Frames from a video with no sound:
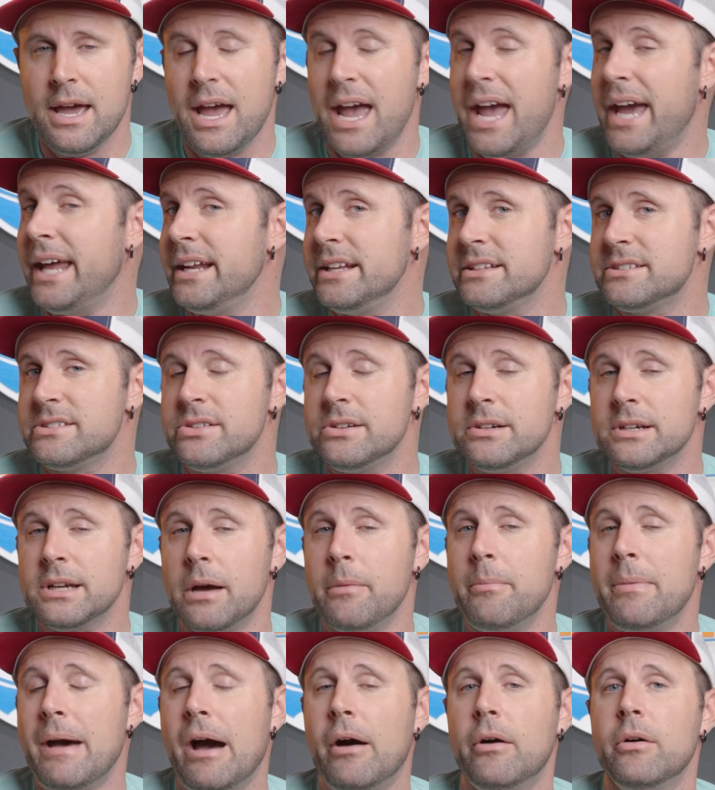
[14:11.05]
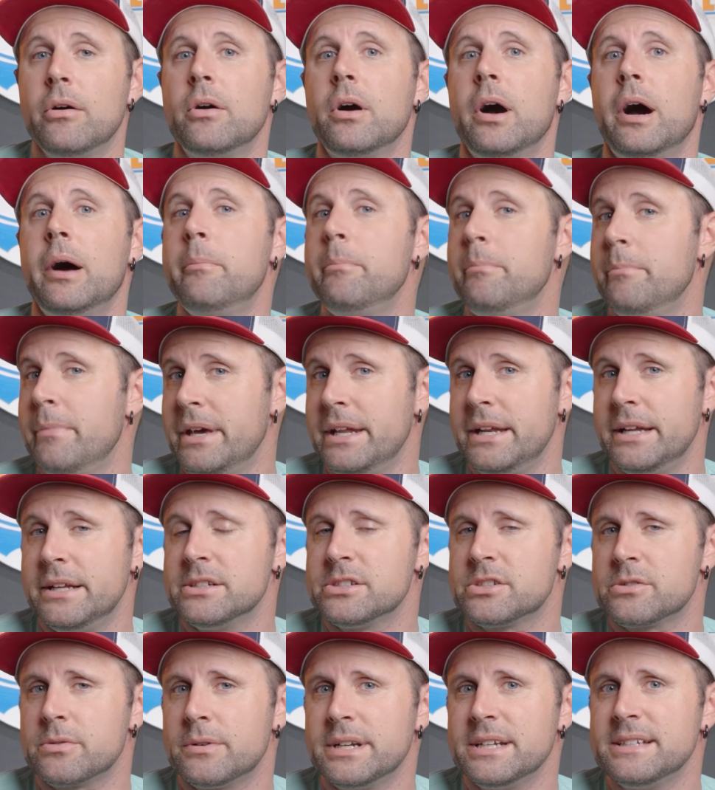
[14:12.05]
And it took about 1 minute
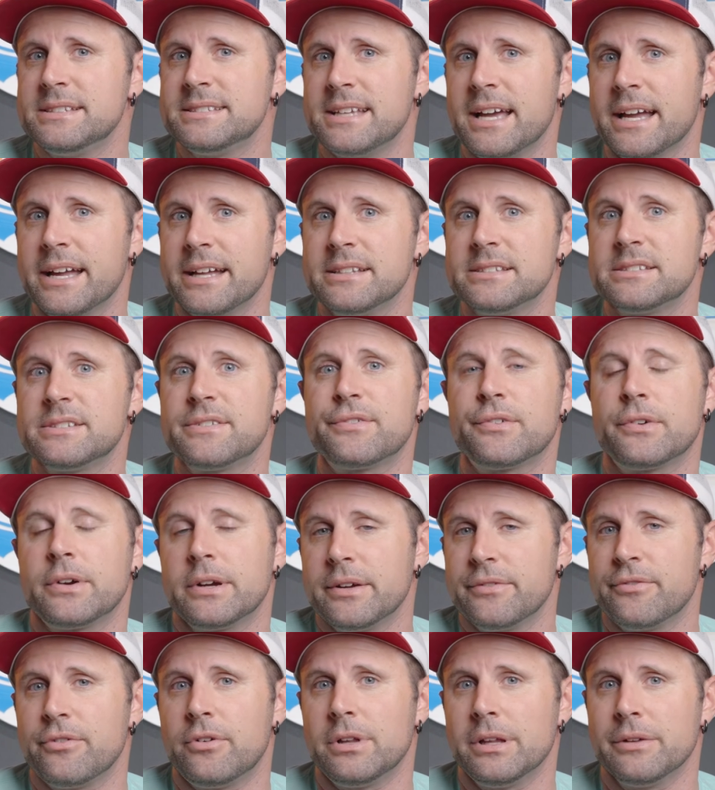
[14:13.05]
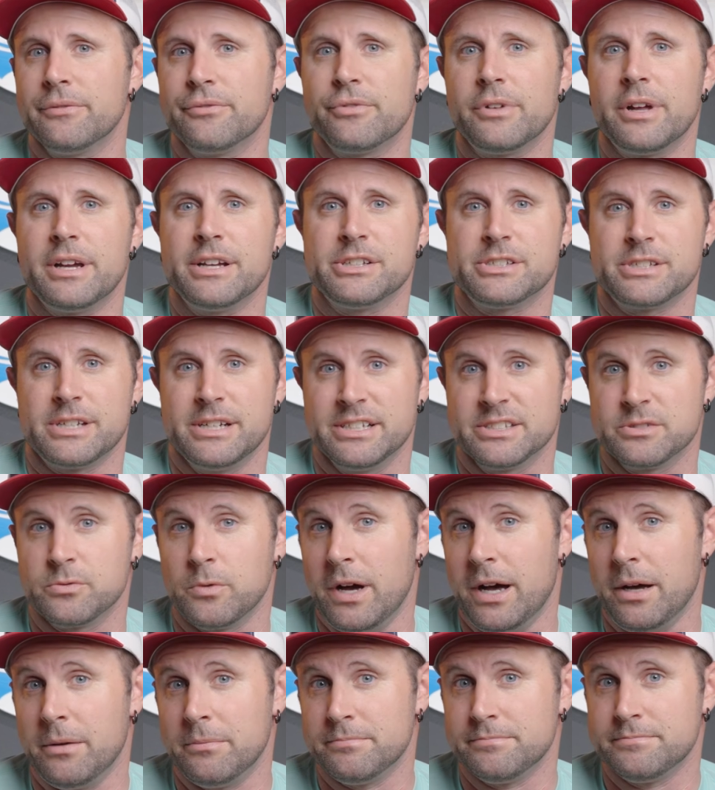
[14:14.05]
and 20 seconds for a full inflation as
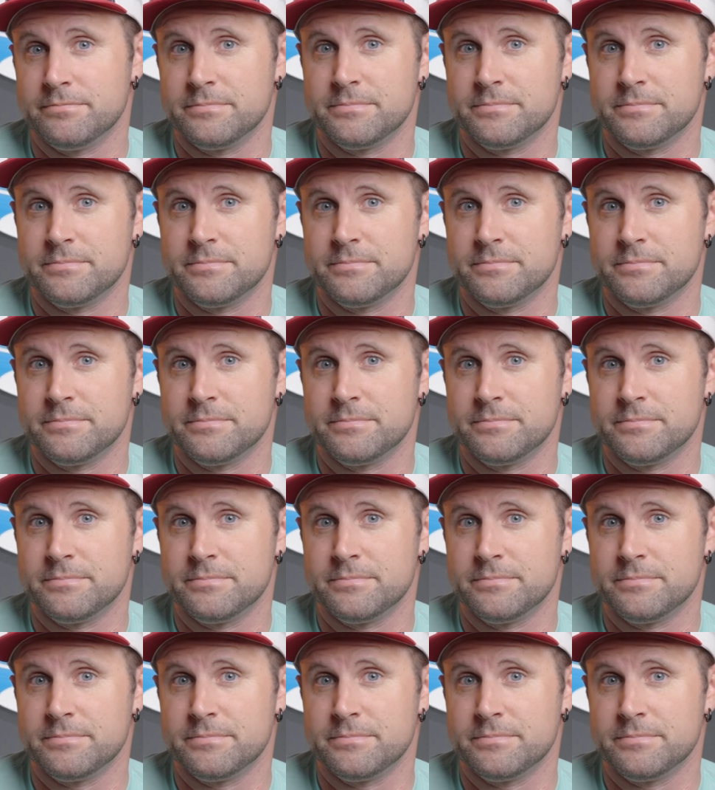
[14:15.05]
well.